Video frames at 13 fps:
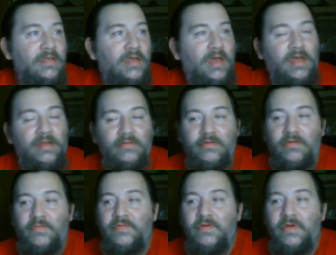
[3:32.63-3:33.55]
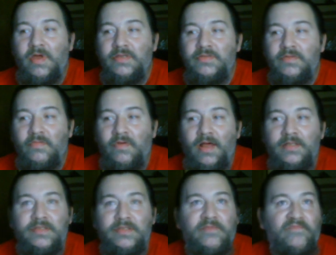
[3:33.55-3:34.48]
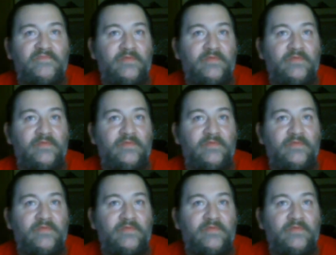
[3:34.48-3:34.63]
I don't know if you guys were watching